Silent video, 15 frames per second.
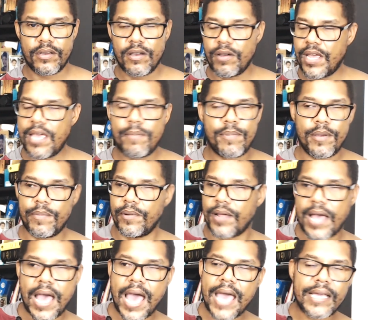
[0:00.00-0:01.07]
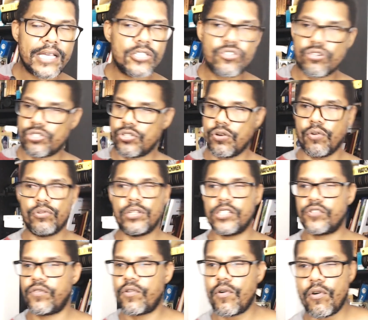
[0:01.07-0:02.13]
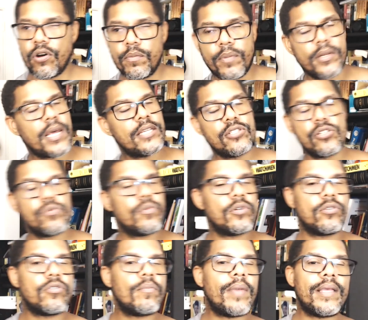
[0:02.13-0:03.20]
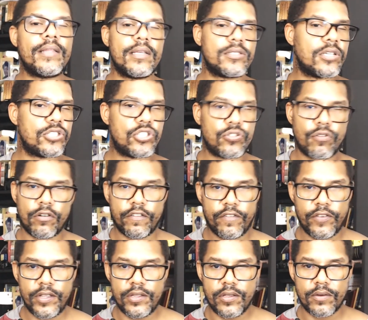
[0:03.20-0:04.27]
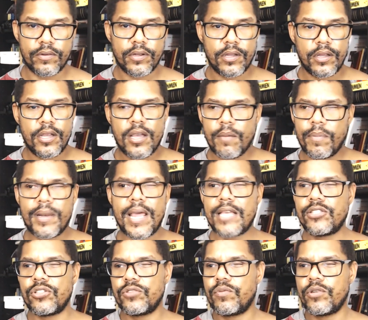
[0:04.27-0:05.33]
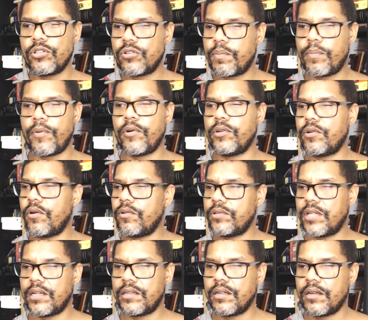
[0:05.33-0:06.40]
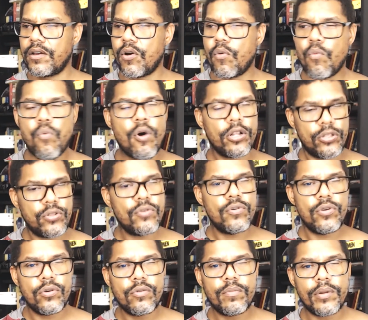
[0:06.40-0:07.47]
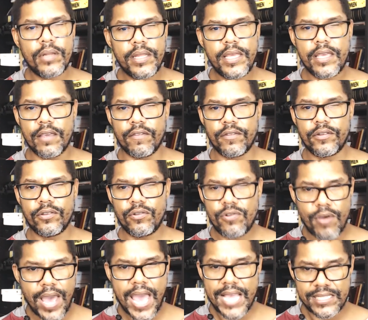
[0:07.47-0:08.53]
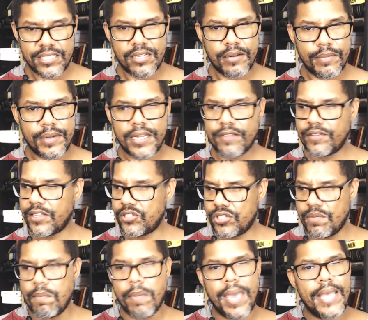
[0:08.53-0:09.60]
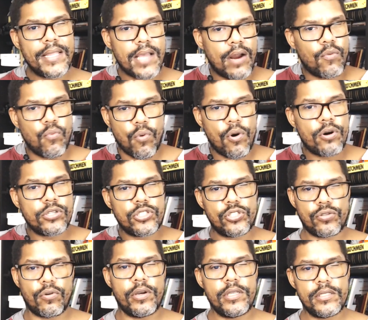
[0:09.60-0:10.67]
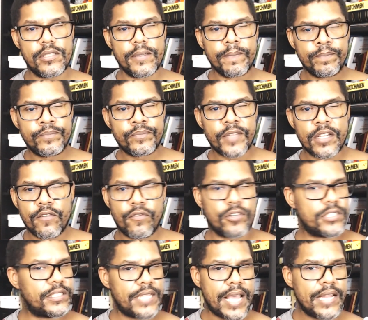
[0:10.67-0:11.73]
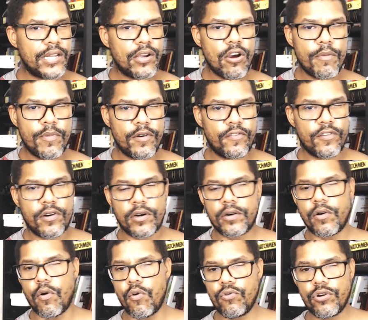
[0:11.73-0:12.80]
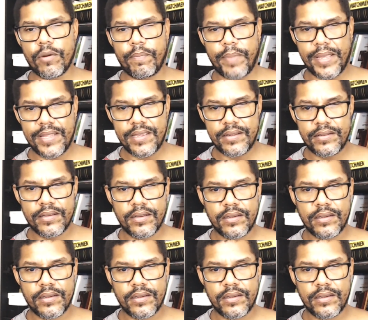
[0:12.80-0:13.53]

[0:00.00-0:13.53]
Hey people, I can just go this for on, but I just wanted to make this a short video. But I just wanted to point out that, what do you believe? Do you actually believe that she made a wrong choice for standing up for her own opinion?